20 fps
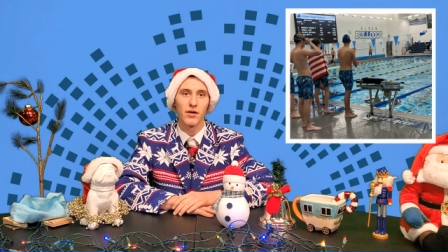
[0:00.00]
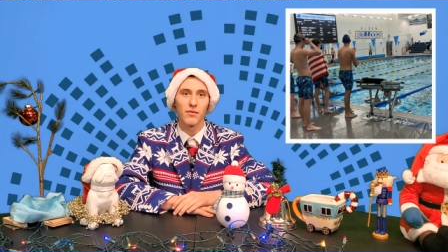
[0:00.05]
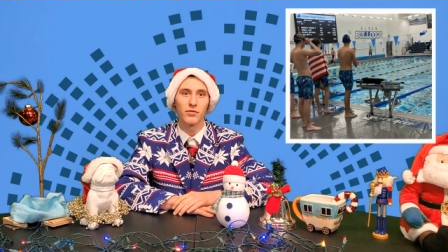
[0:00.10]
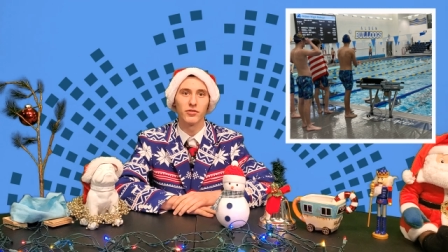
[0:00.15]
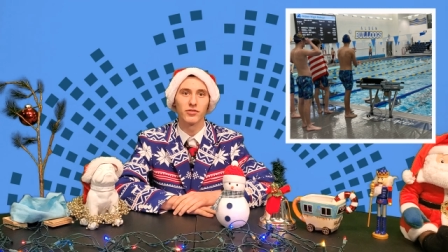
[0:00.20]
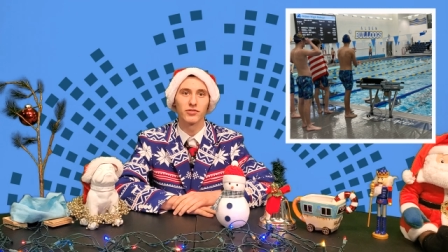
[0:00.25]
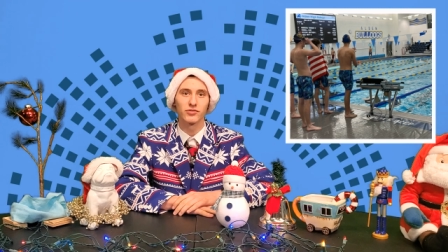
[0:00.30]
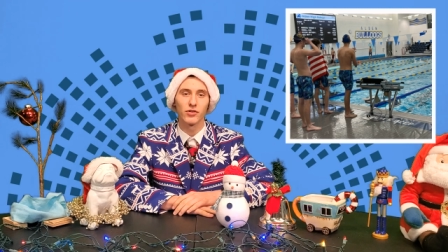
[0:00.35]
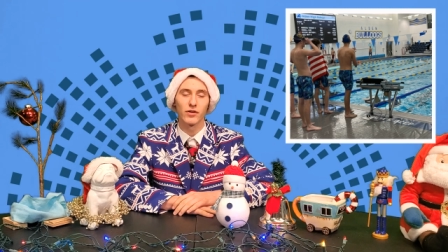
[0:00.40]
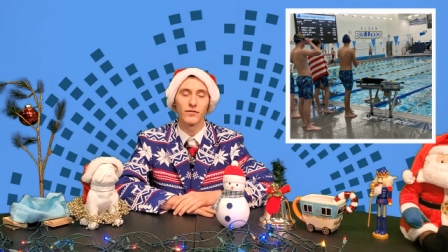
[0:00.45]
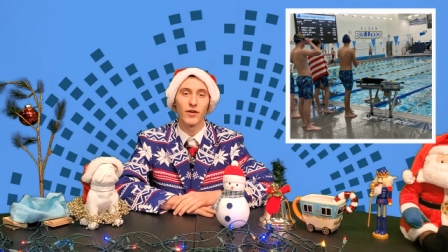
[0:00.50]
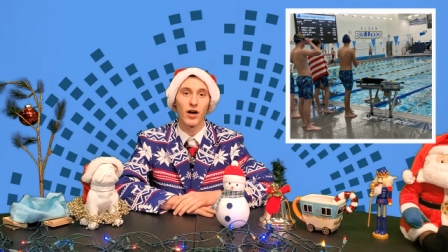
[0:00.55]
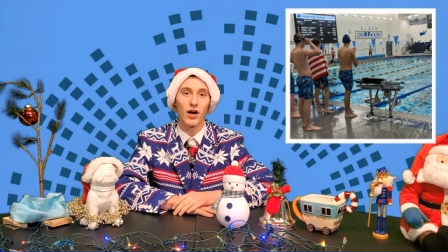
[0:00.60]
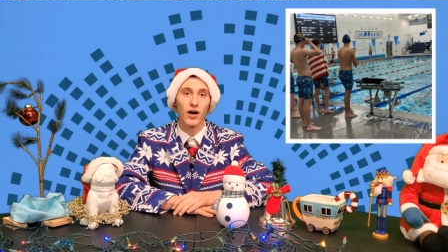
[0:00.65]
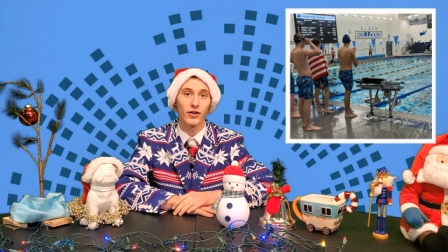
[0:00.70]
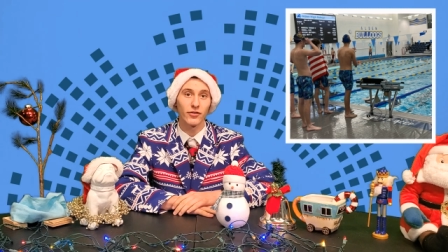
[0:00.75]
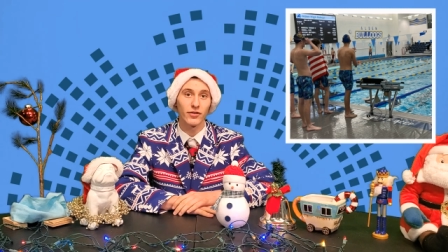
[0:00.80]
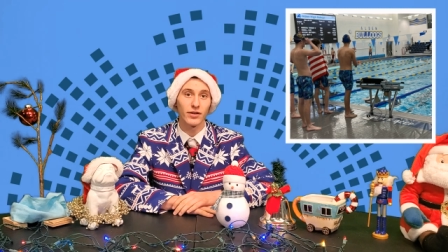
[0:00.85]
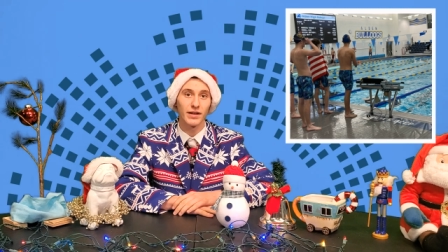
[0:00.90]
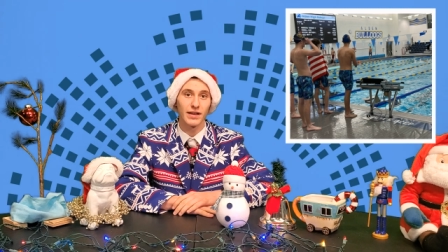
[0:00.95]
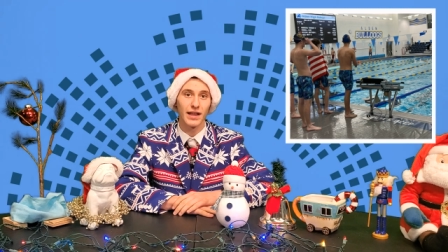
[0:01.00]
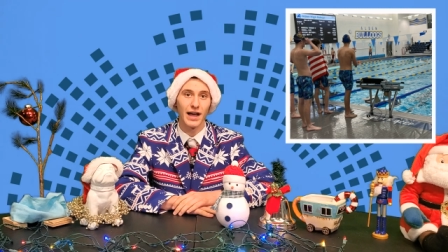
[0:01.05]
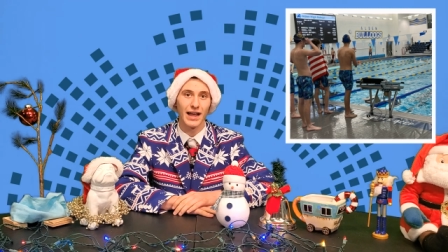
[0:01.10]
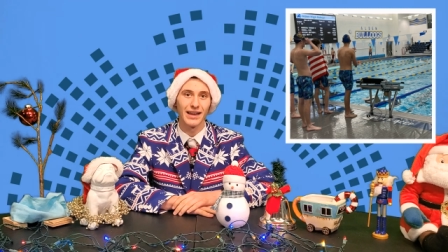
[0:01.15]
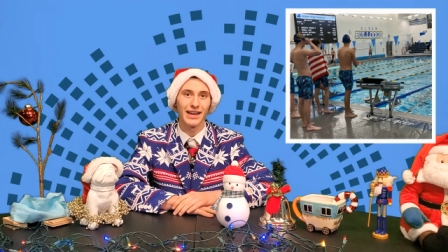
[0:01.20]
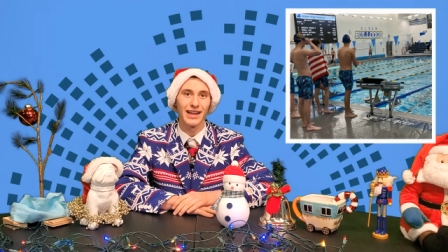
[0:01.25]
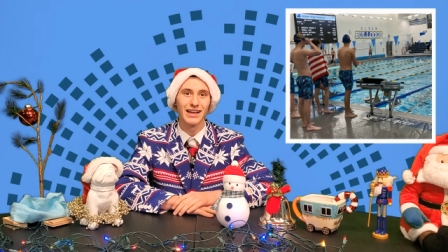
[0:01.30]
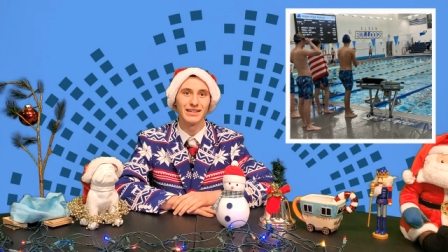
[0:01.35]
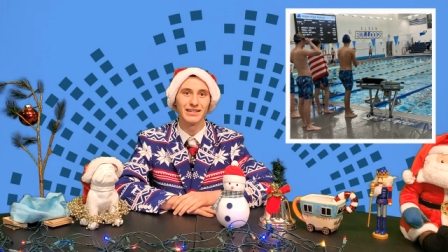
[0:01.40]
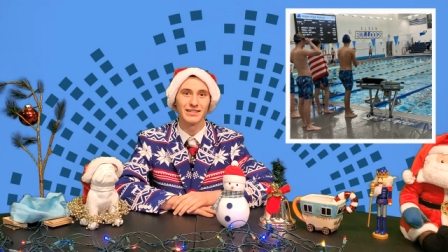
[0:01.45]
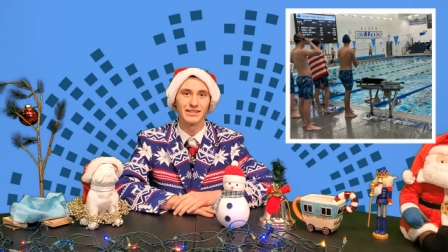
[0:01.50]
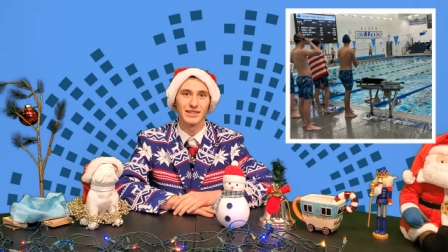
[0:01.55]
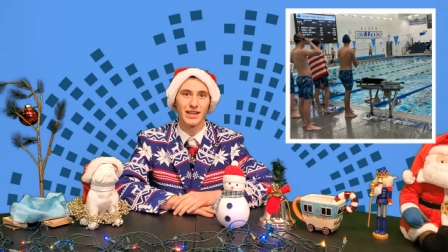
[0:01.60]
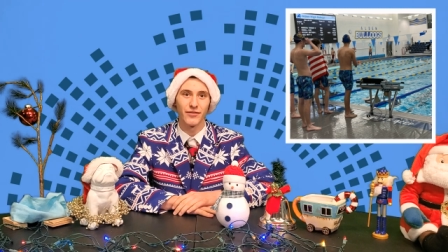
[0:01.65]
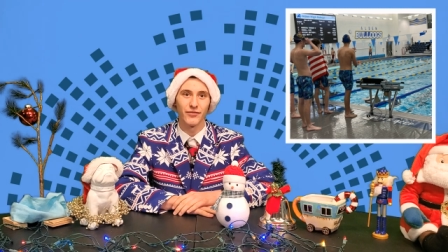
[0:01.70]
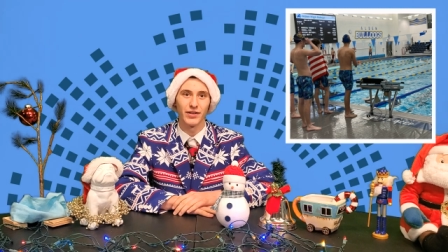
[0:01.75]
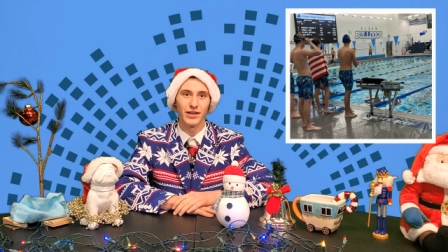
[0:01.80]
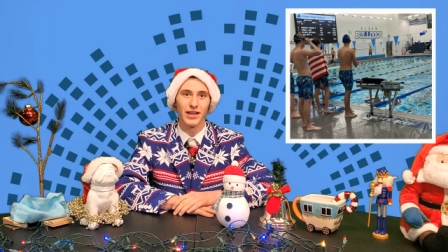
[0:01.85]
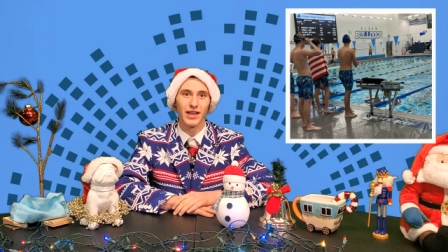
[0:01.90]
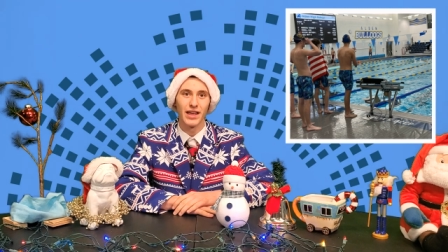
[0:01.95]
with a score of 109 to
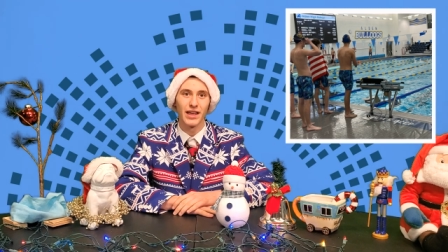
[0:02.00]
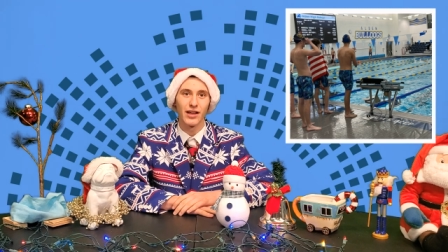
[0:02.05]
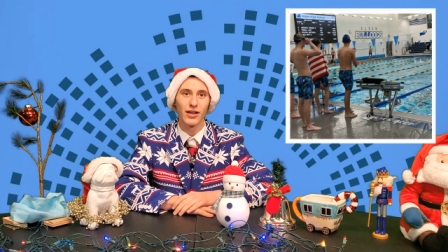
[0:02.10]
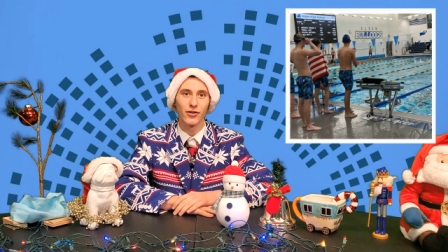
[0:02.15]
70.